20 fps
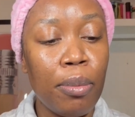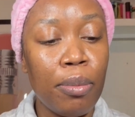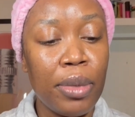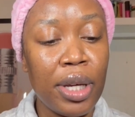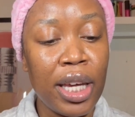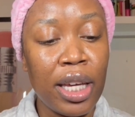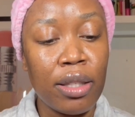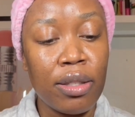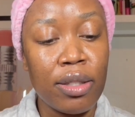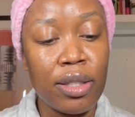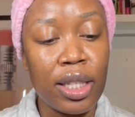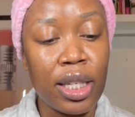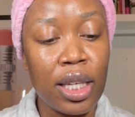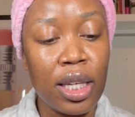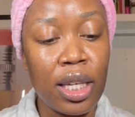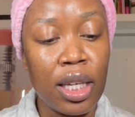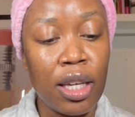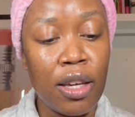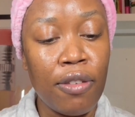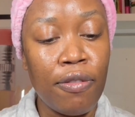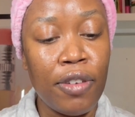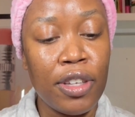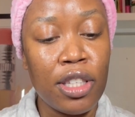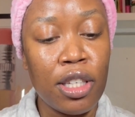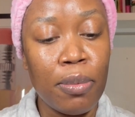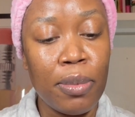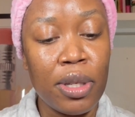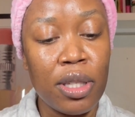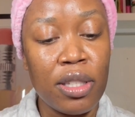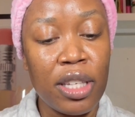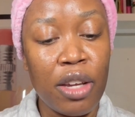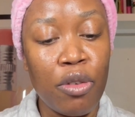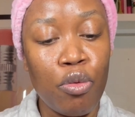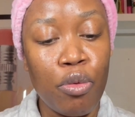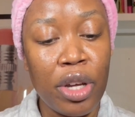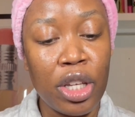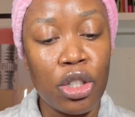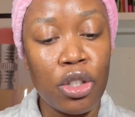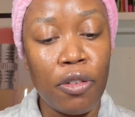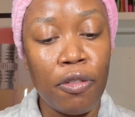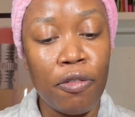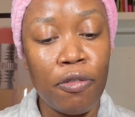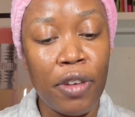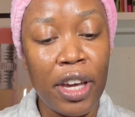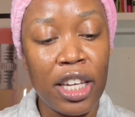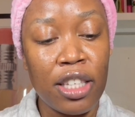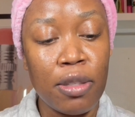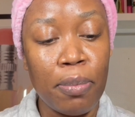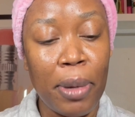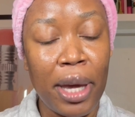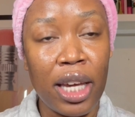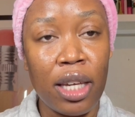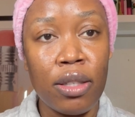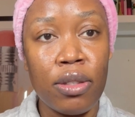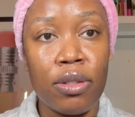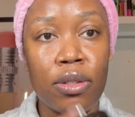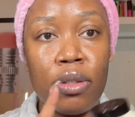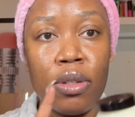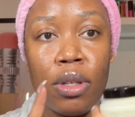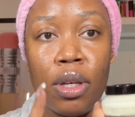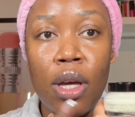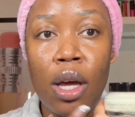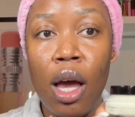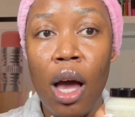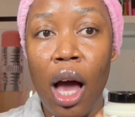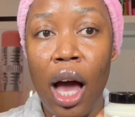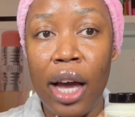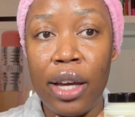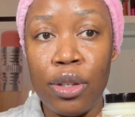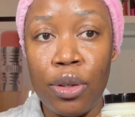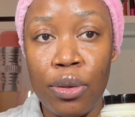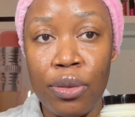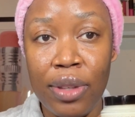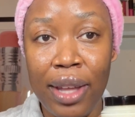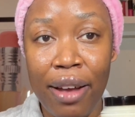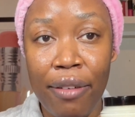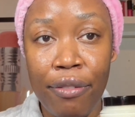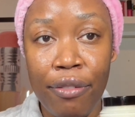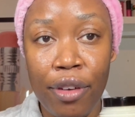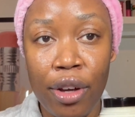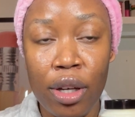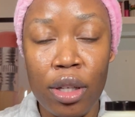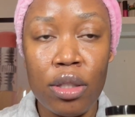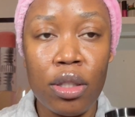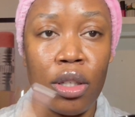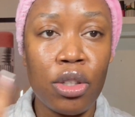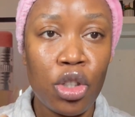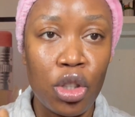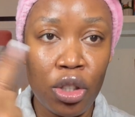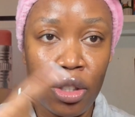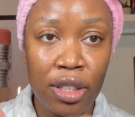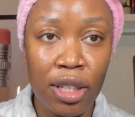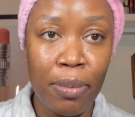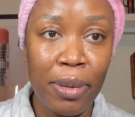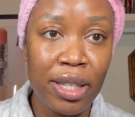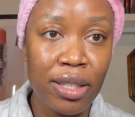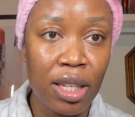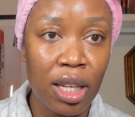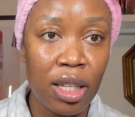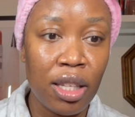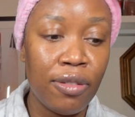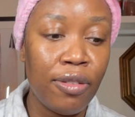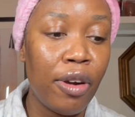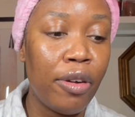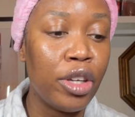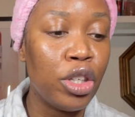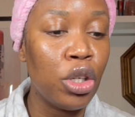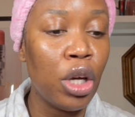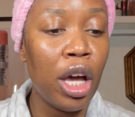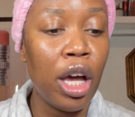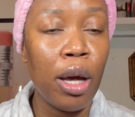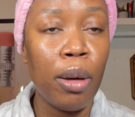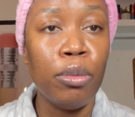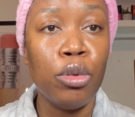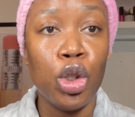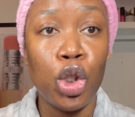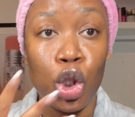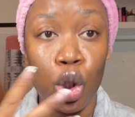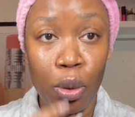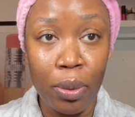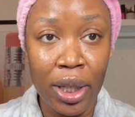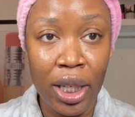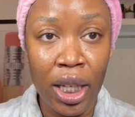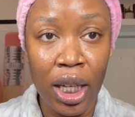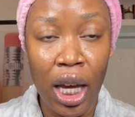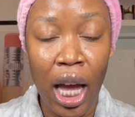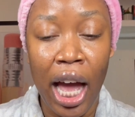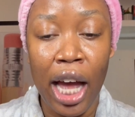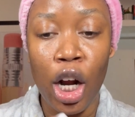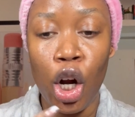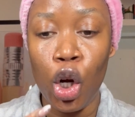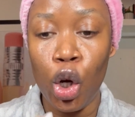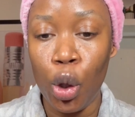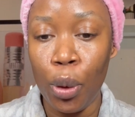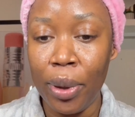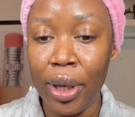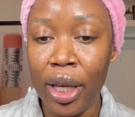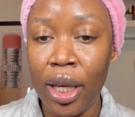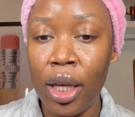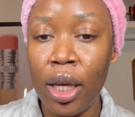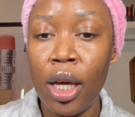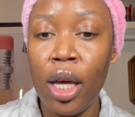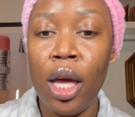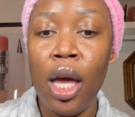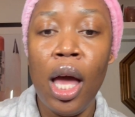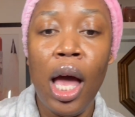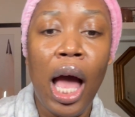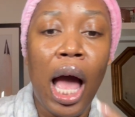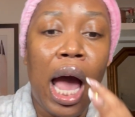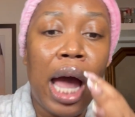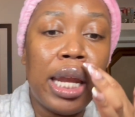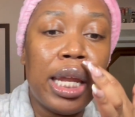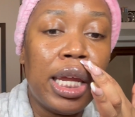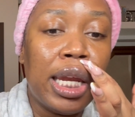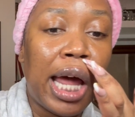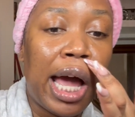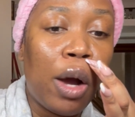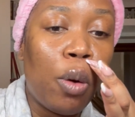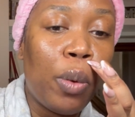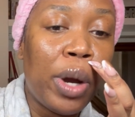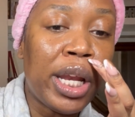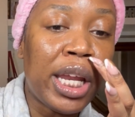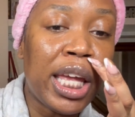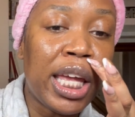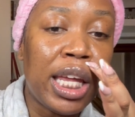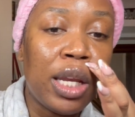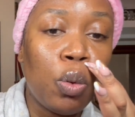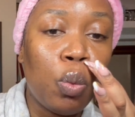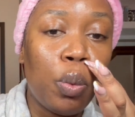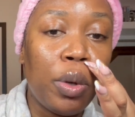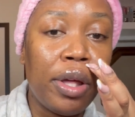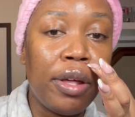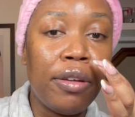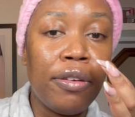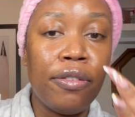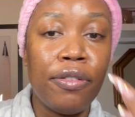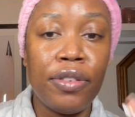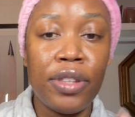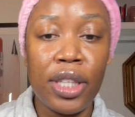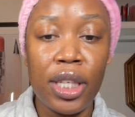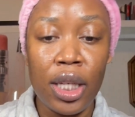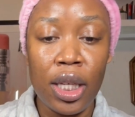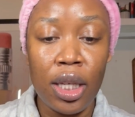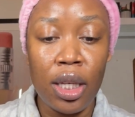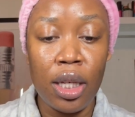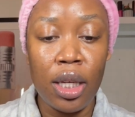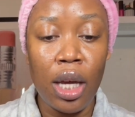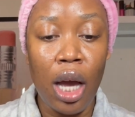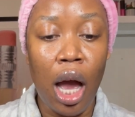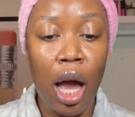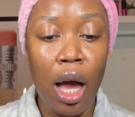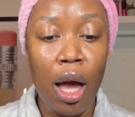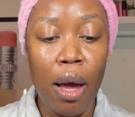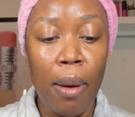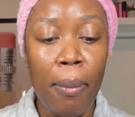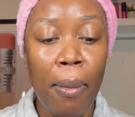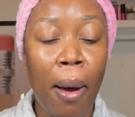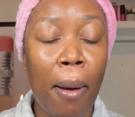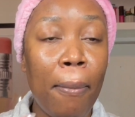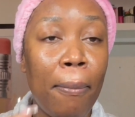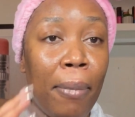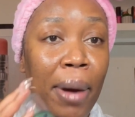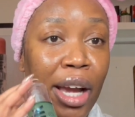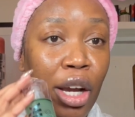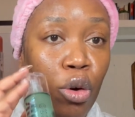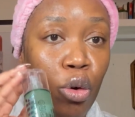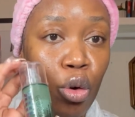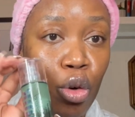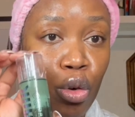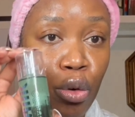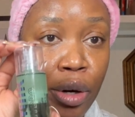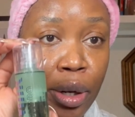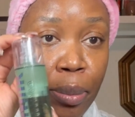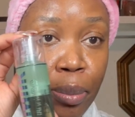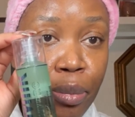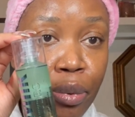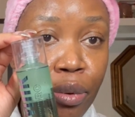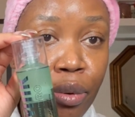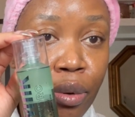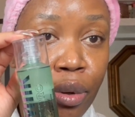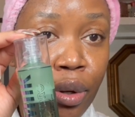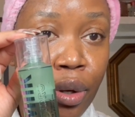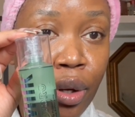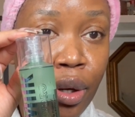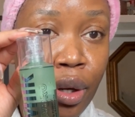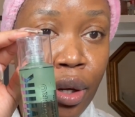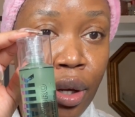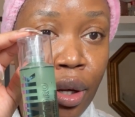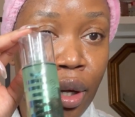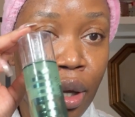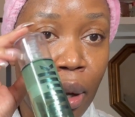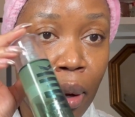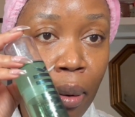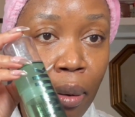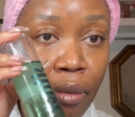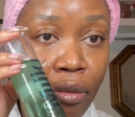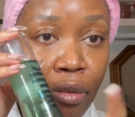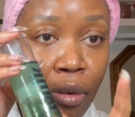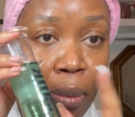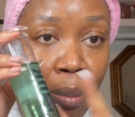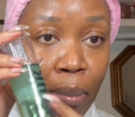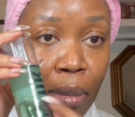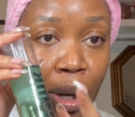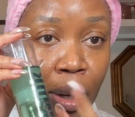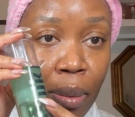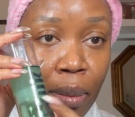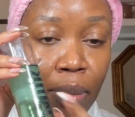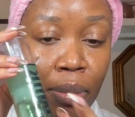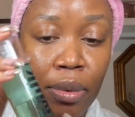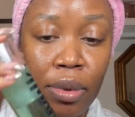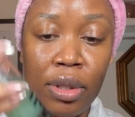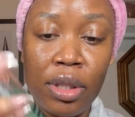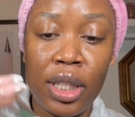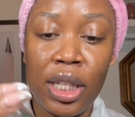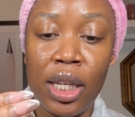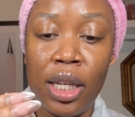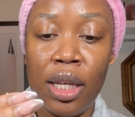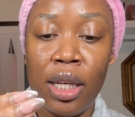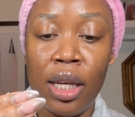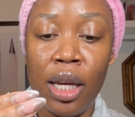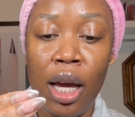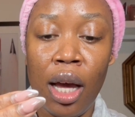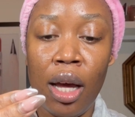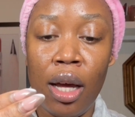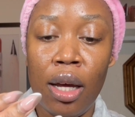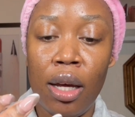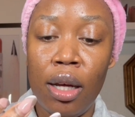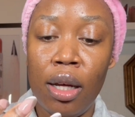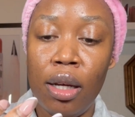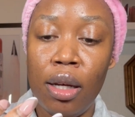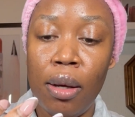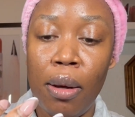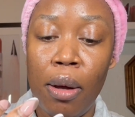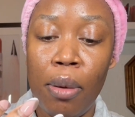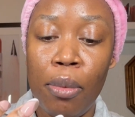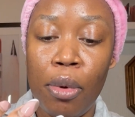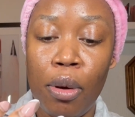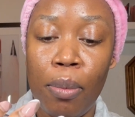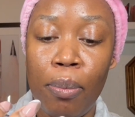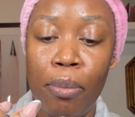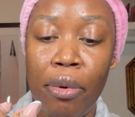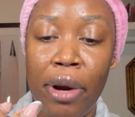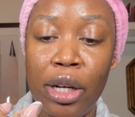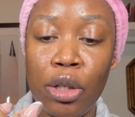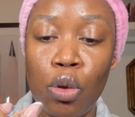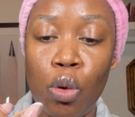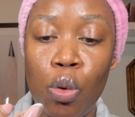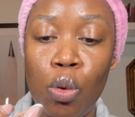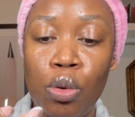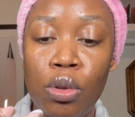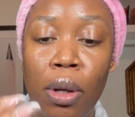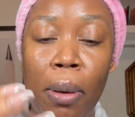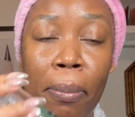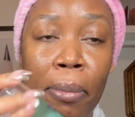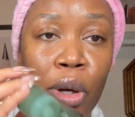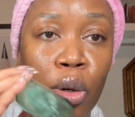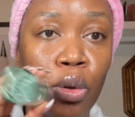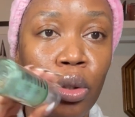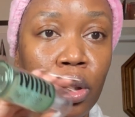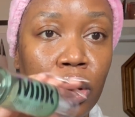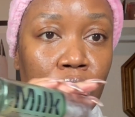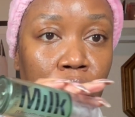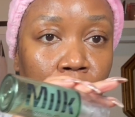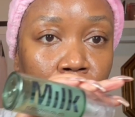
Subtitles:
It's the Vitamins Enrich Face Base. I used that first. As you can see, my skin is very dewy and glowy. And then I went in with the Micro Grip from the brand called Milk.